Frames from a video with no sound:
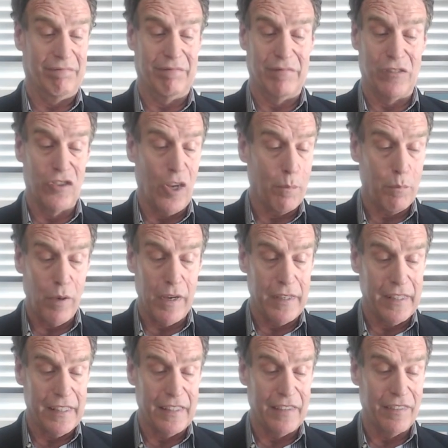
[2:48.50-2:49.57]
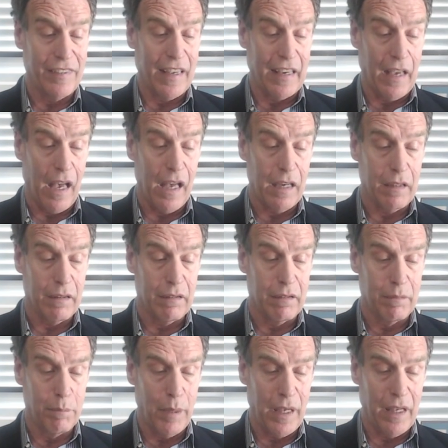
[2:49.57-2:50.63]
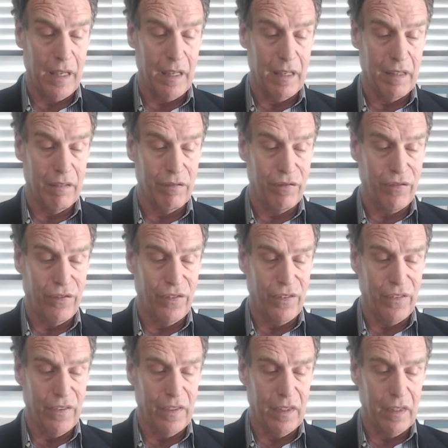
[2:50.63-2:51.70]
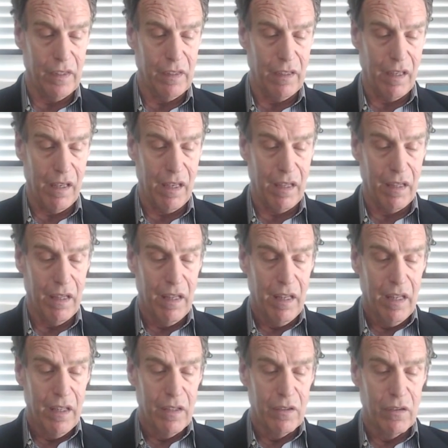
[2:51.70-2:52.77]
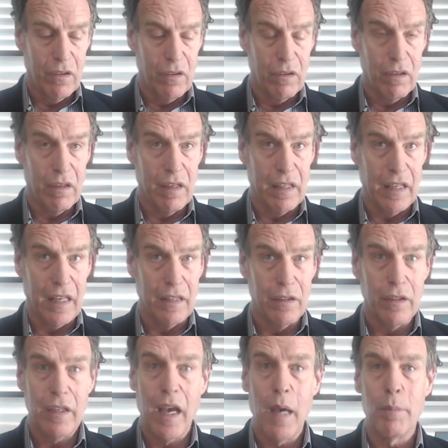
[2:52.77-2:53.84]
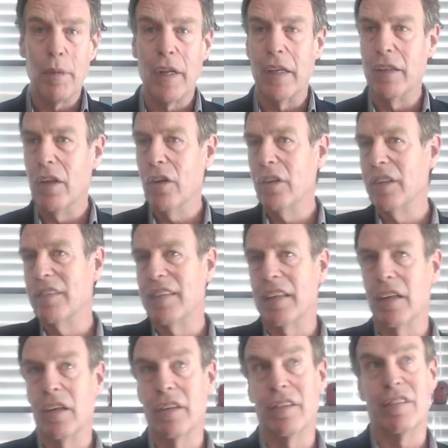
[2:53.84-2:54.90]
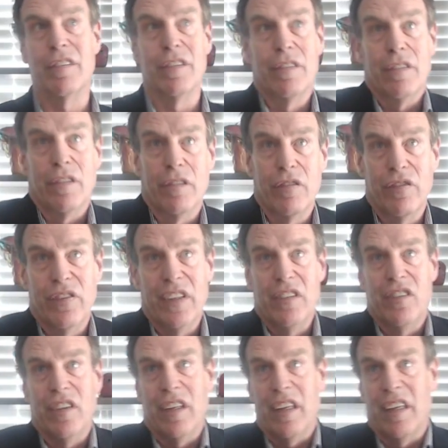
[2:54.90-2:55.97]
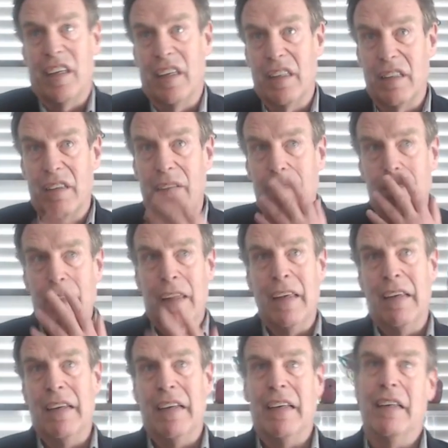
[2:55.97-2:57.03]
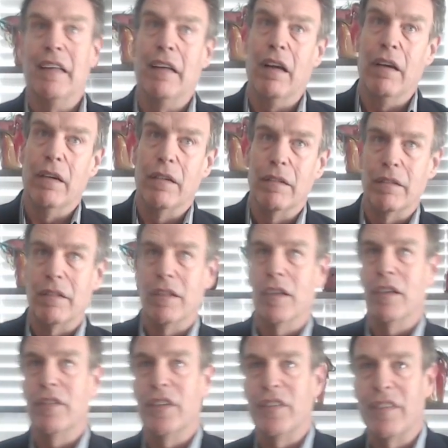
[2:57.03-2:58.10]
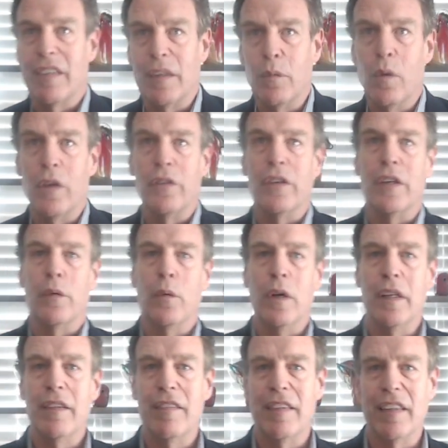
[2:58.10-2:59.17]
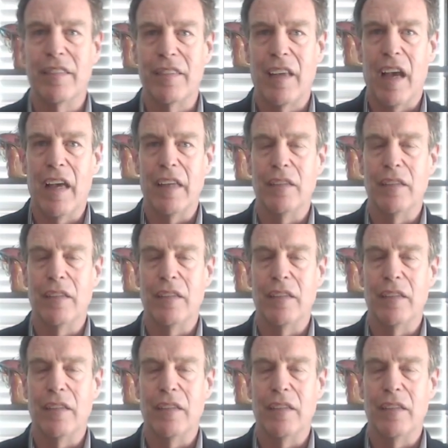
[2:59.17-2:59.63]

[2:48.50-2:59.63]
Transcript: jump right in and say Agbe Fia, and I look up and I notice that all the students are fidgeting and nervously wondering what's this guy